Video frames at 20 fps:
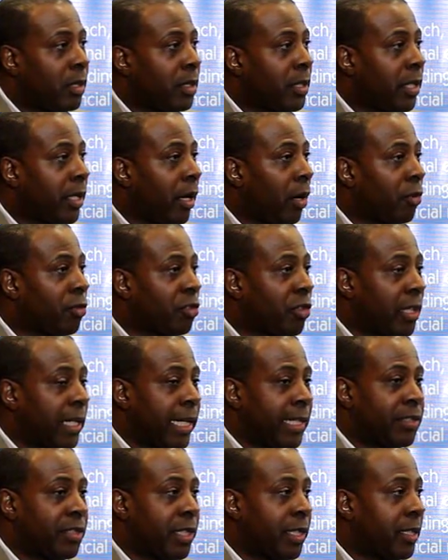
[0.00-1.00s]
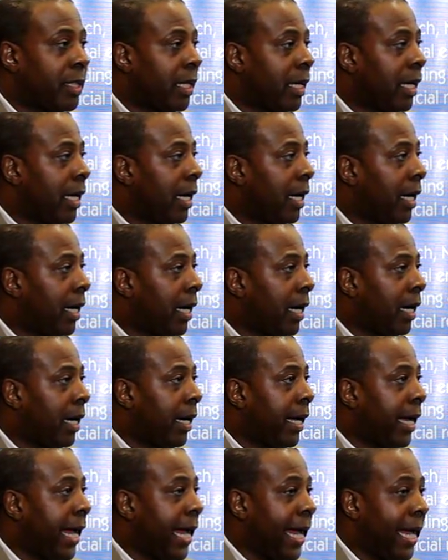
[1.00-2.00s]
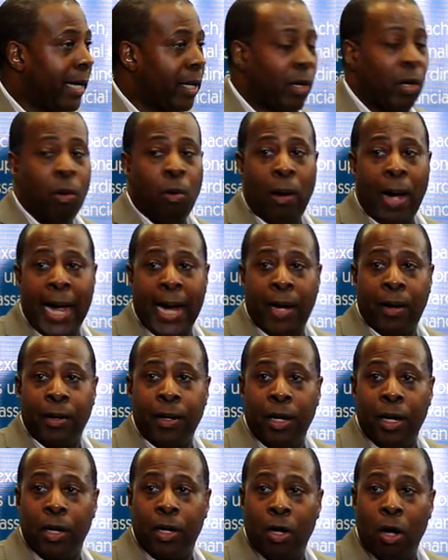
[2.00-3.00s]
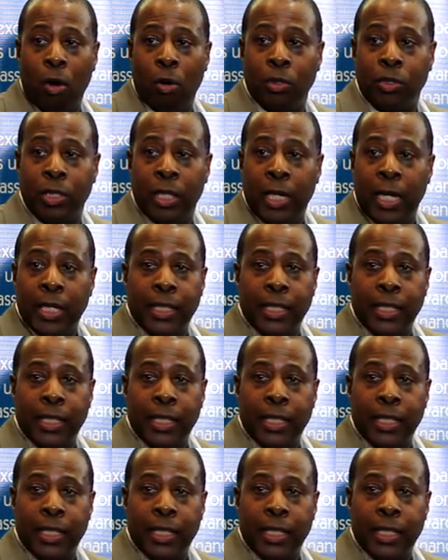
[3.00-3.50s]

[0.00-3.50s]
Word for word: you know, solicit uh, and acquire a coach.